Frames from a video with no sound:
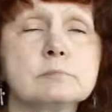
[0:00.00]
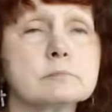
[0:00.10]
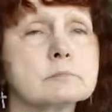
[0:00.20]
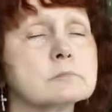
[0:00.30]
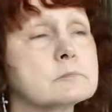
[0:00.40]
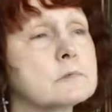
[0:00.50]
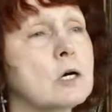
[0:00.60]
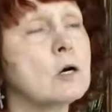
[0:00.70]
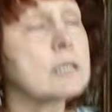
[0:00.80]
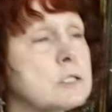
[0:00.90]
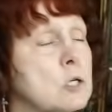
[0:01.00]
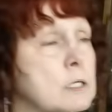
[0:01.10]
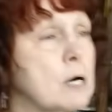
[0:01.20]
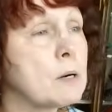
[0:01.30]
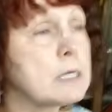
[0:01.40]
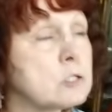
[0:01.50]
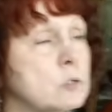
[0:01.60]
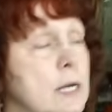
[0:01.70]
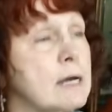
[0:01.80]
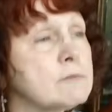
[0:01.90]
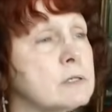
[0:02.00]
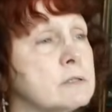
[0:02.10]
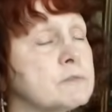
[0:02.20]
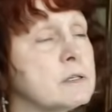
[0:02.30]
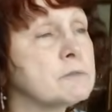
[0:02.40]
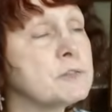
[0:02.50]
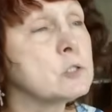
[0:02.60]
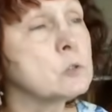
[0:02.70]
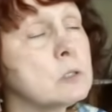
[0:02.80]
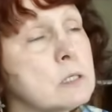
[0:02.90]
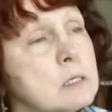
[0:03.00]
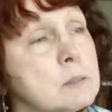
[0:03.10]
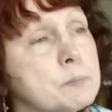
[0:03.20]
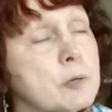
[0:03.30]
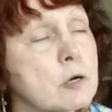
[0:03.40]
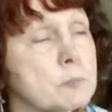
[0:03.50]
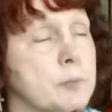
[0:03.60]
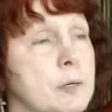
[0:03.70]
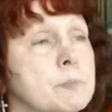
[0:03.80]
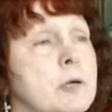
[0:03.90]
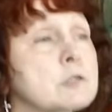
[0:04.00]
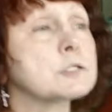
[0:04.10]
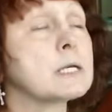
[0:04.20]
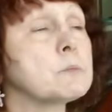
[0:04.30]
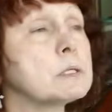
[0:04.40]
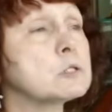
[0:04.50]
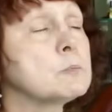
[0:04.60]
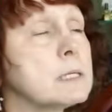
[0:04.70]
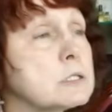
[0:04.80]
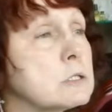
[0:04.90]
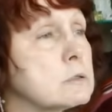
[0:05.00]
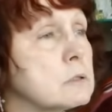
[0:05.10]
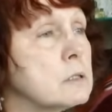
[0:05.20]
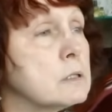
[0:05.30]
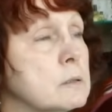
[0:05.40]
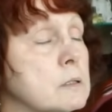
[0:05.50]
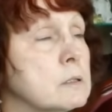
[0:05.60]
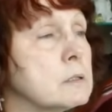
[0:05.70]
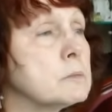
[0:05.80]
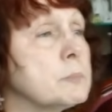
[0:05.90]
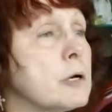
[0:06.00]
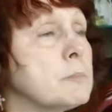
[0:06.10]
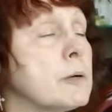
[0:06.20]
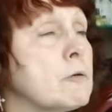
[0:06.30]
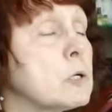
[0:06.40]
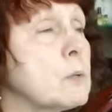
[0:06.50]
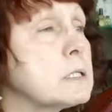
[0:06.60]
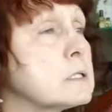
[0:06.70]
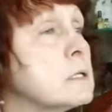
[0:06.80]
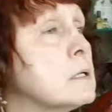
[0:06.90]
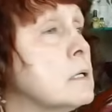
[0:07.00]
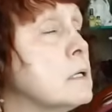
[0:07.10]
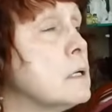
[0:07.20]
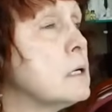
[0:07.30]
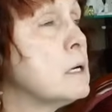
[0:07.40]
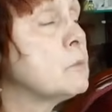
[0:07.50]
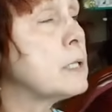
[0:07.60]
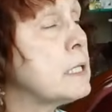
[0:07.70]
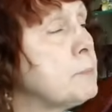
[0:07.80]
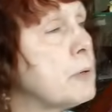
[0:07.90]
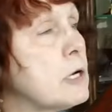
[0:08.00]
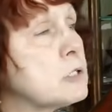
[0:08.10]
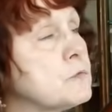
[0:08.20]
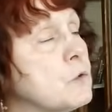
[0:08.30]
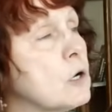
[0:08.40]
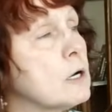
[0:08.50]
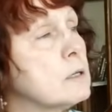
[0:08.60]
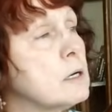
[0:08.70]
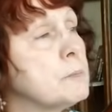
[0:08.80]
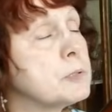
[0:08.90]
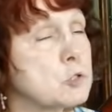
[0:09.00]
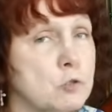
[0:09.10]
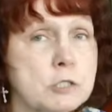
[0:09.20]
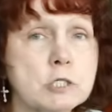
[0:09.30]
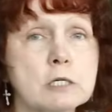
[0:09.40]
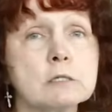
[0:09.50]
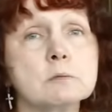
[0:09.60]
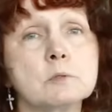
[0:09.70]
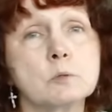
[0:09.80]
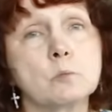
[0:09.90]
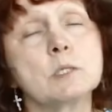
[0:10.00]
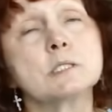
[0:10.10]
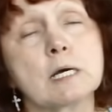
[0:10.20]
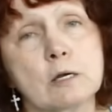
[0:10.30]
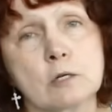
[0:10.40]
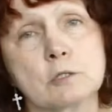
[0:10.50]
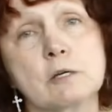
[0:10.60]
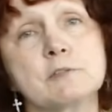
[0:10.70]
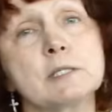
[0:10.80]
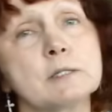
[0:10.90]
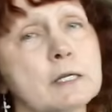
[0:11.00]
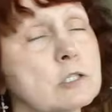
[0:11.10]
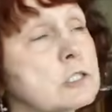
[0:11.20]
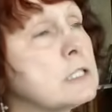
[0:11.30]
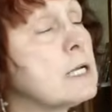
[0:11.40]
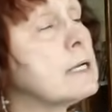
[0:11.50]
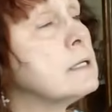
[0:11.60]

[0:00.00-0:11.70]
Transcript: You're welcome. Okay, so now I do have a few prayers that I want to mention, prayer requests. We need prayers for Patricia. We saw her lovely letter today.